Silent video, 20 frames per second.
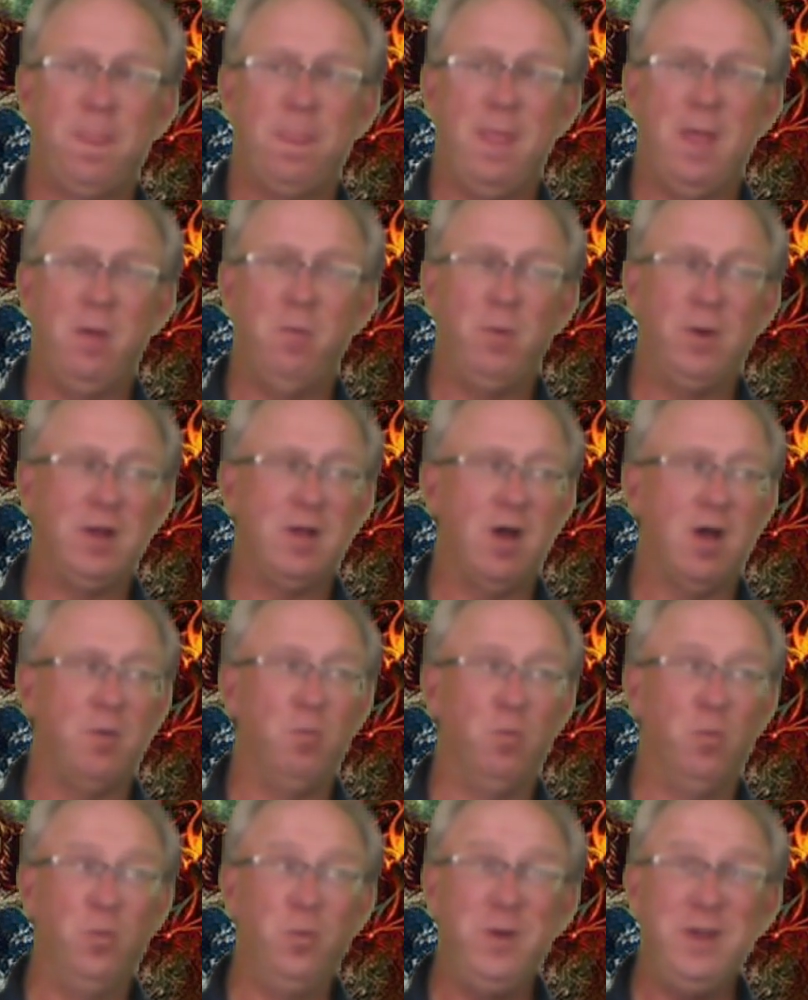And when
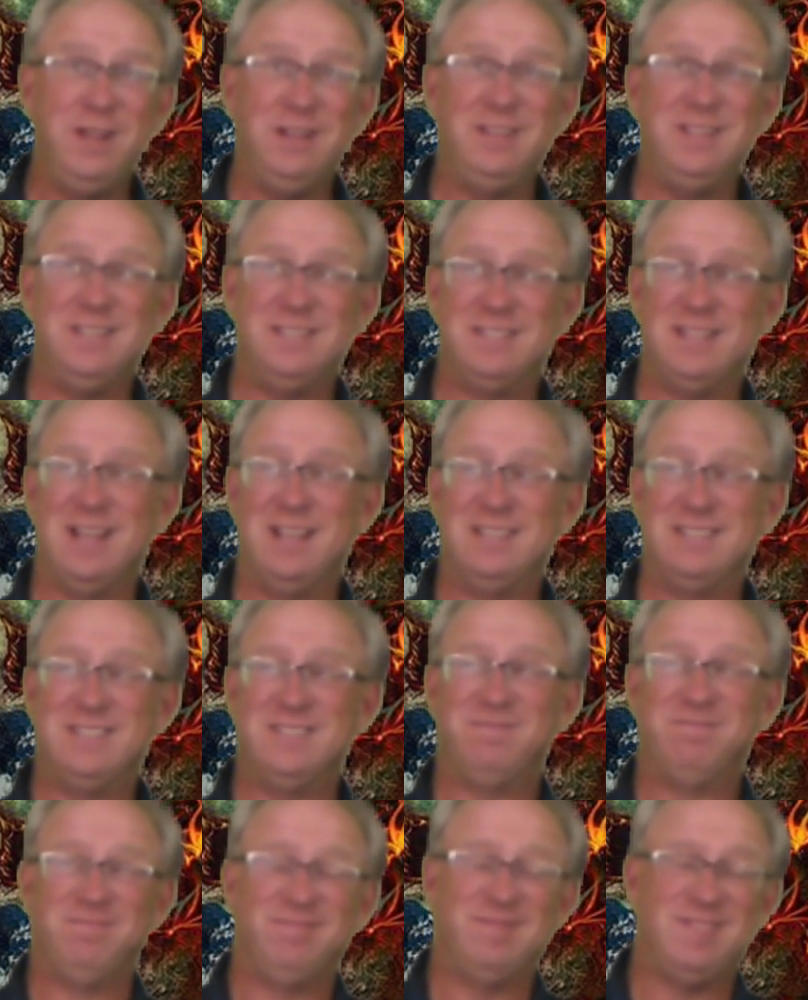God really says,
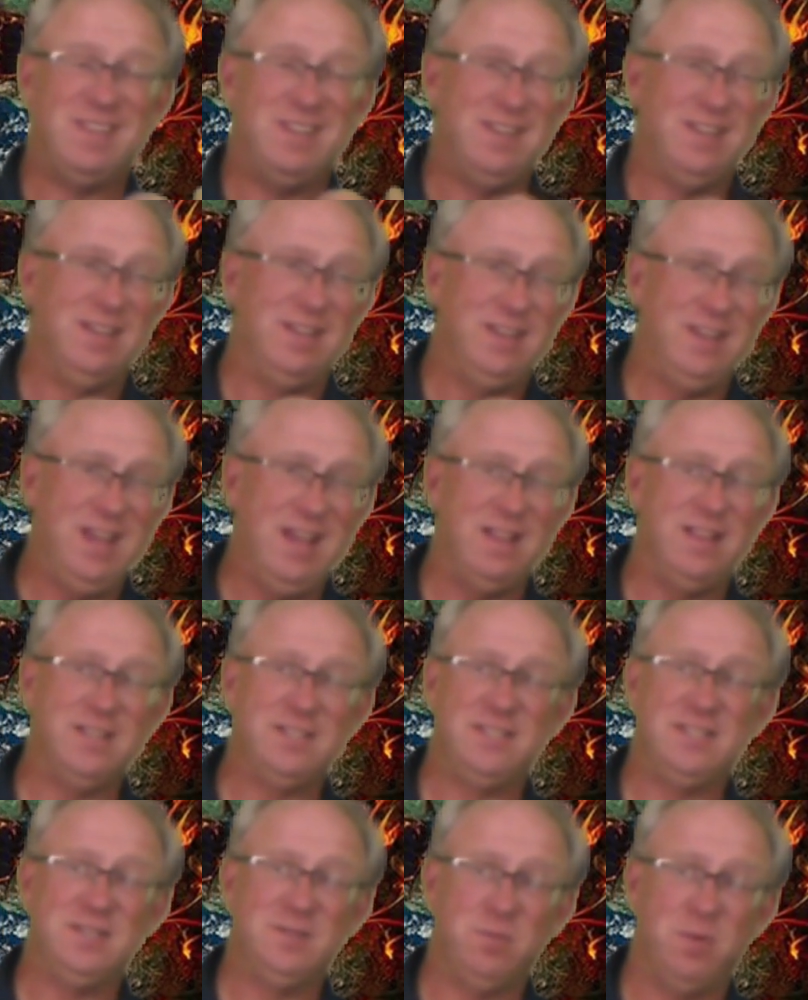yeah, this
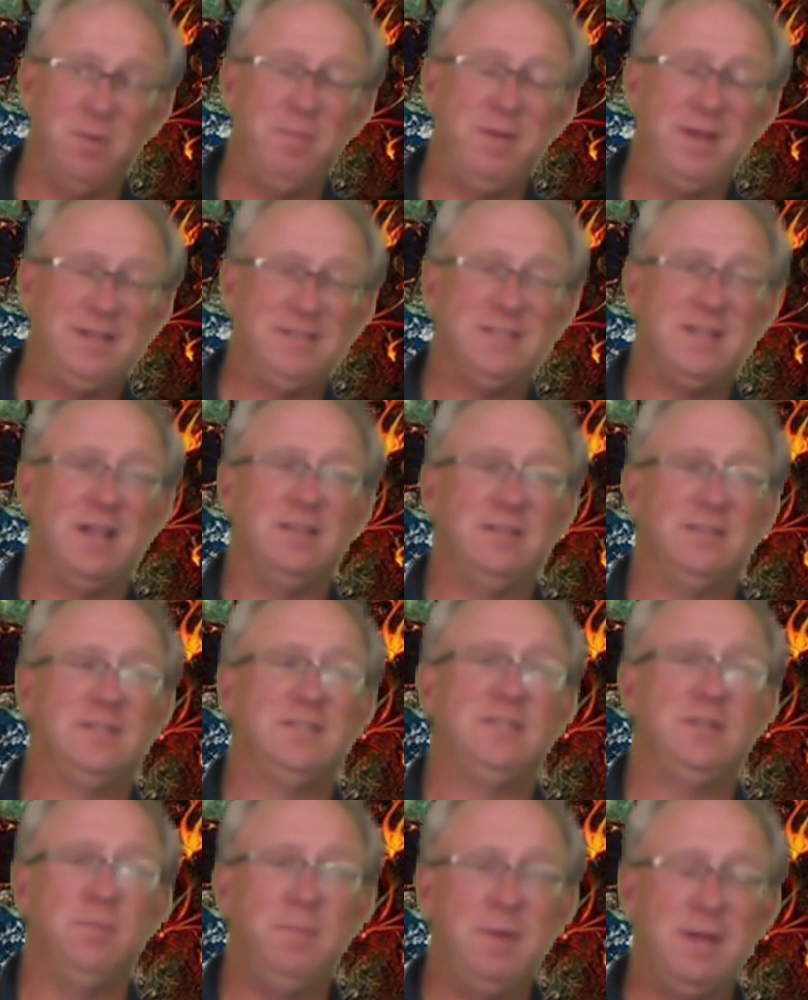is what makes sense
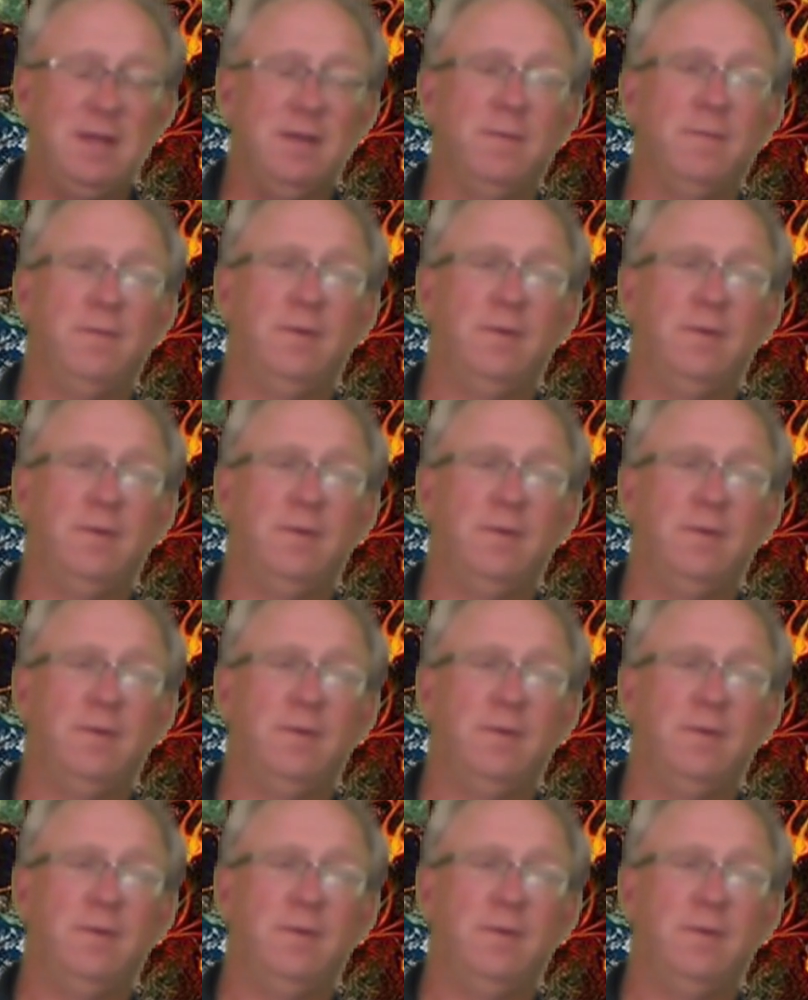to me.